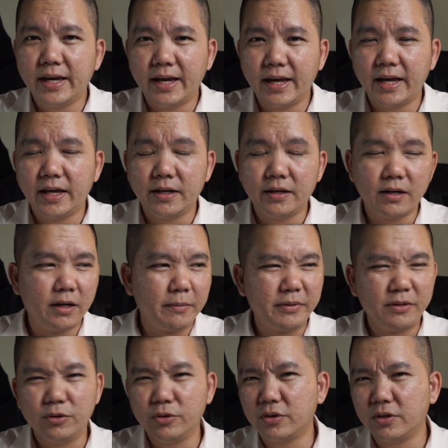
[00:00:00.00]
and I've
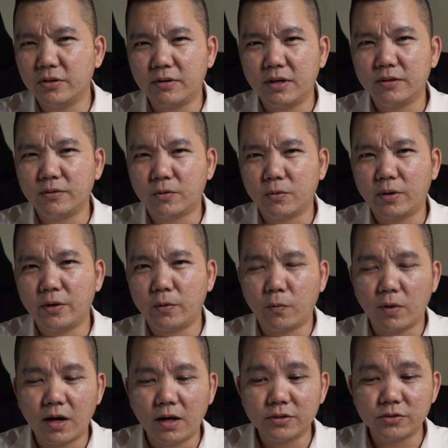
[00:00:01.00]
been looking around quite a
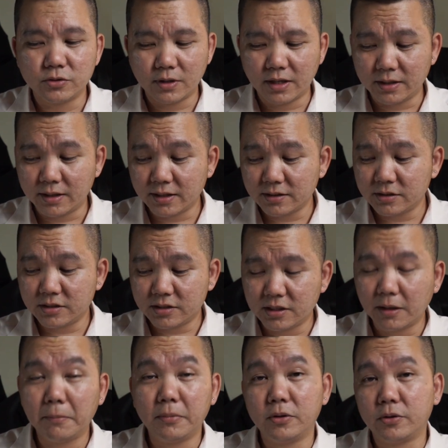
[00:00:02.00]
while. So I actually
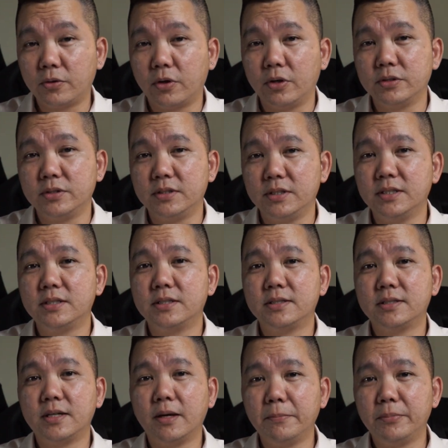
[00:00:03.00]
stumbled across
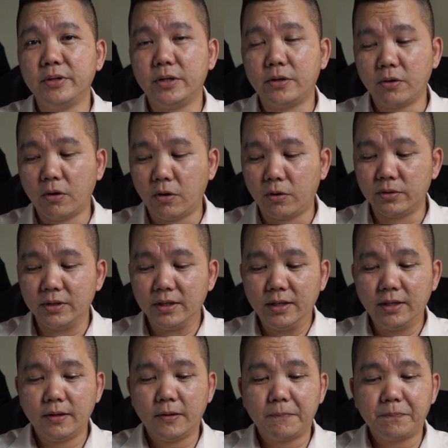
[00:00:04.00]
this company called
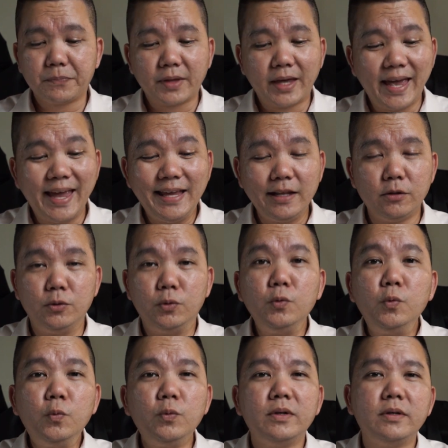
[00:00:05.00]

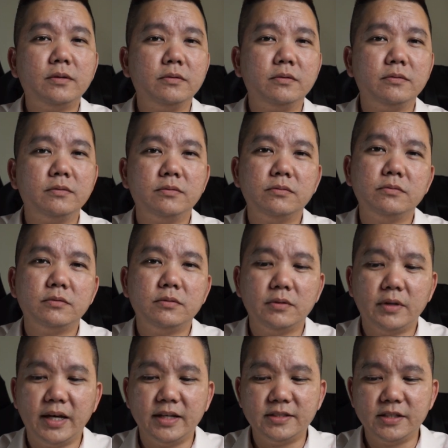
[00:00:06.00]
Haylou,
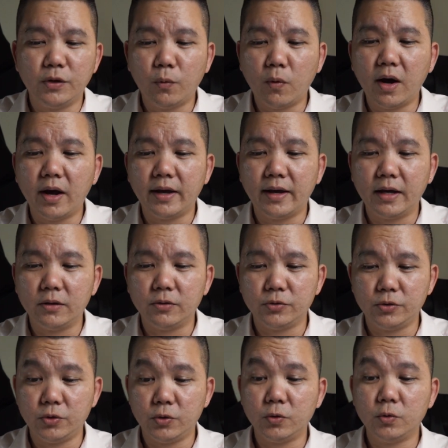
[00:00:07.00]

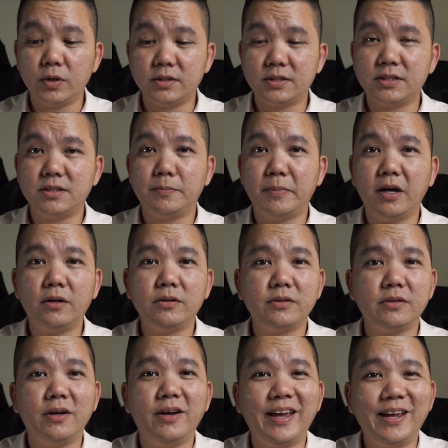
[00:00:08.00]
Haylou. It's
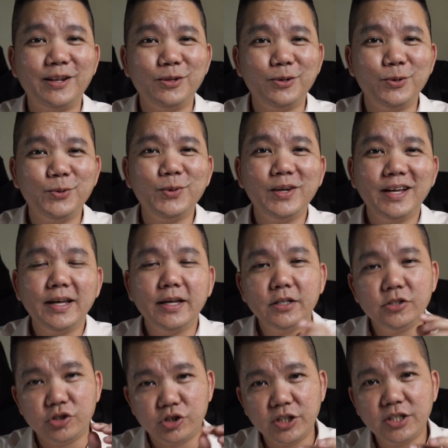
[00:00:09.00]
spelled Haylou
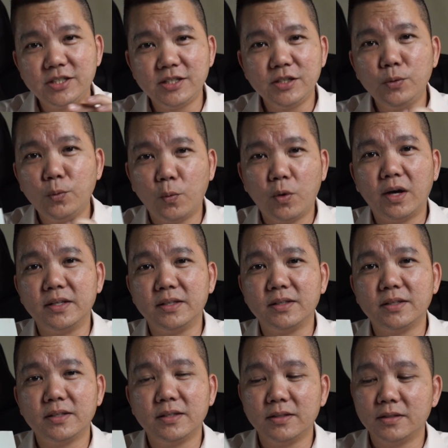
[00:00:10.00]
GT1.
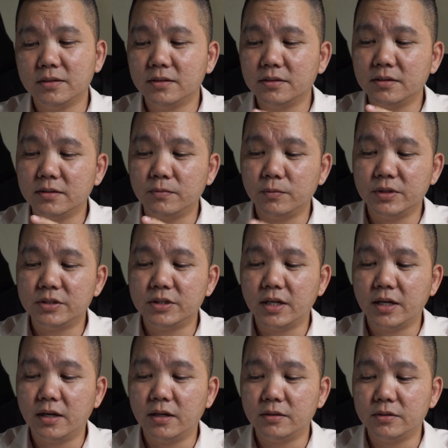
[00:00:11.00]
Which
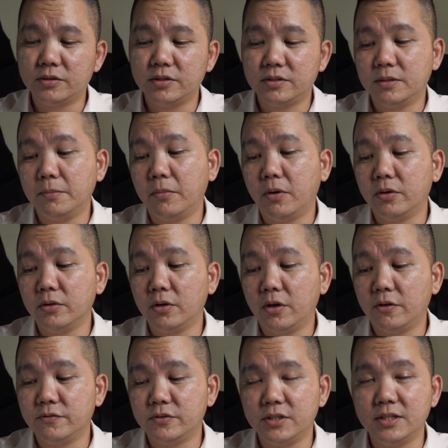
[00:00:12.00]
is the model
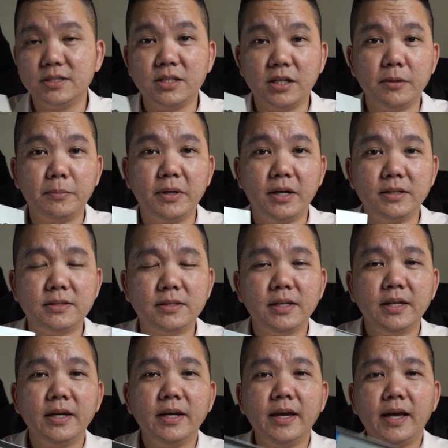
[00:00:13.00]
of these earbuds,
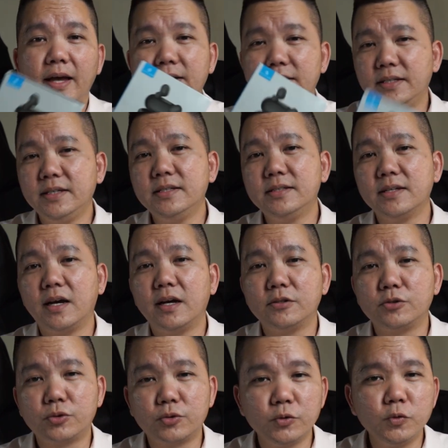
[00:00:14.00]
and these are
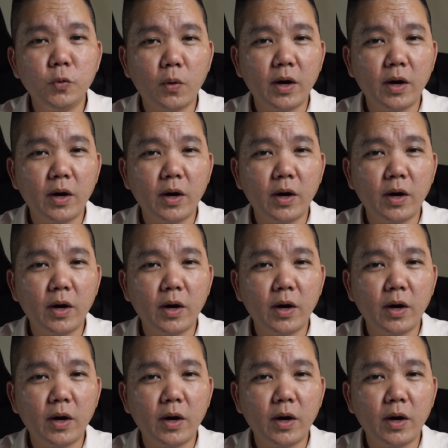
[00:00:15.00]
true